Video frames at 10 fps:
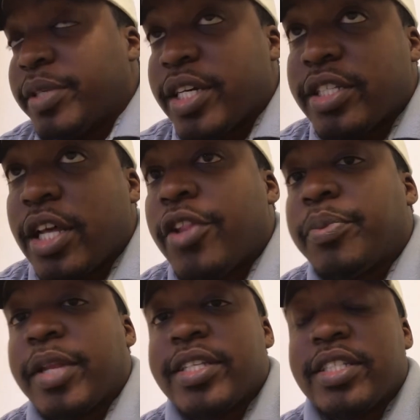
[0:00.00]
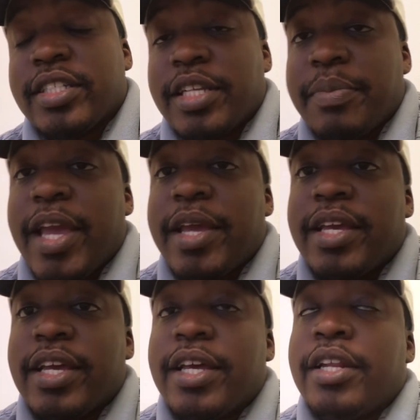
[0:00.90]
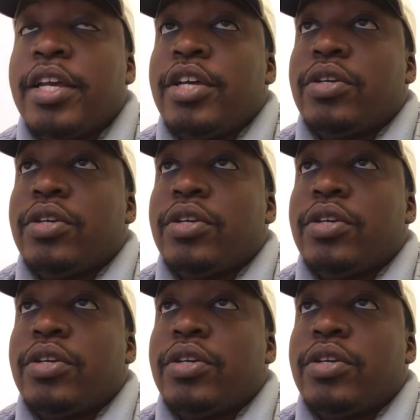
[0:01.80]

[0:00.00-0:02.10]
because other places he may get,